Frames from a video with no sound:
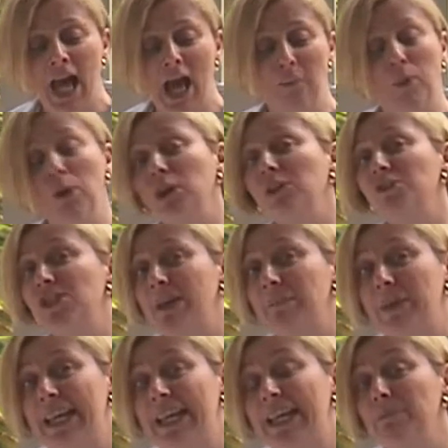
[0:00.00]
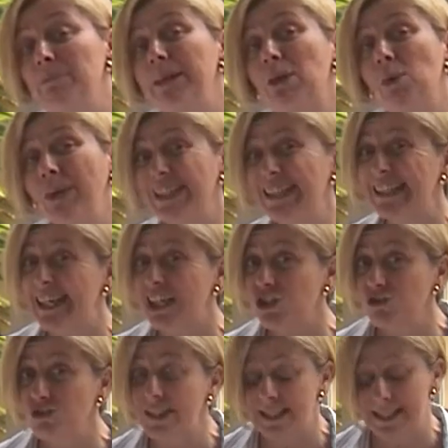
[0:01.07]
A bottle of champagne can be quite a
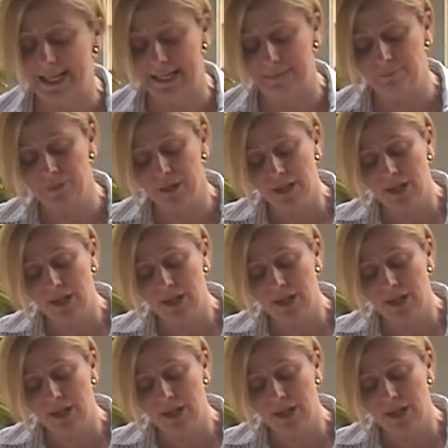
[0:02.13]
dangerous thing,